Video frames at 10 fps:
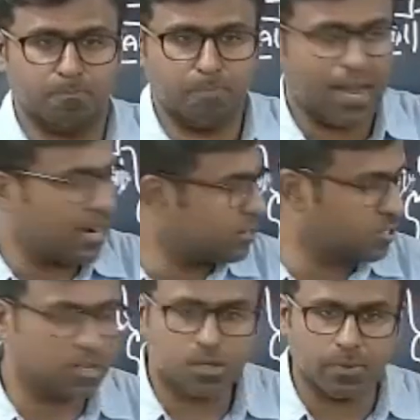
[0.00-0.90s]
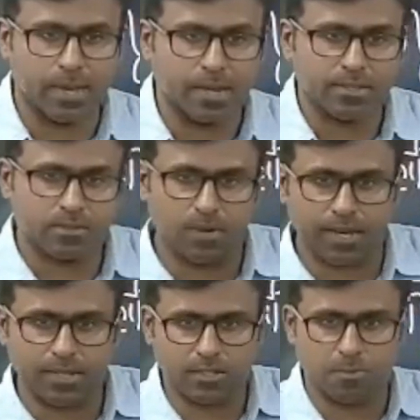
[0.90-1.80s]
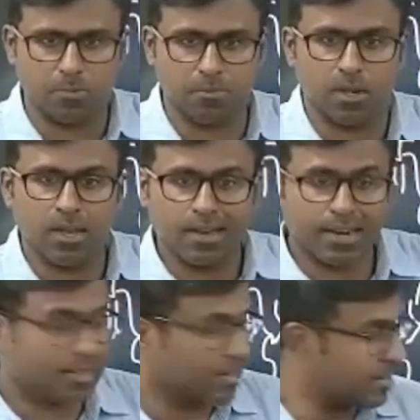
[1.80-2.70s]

pant shirt wearing civilized people. Rather,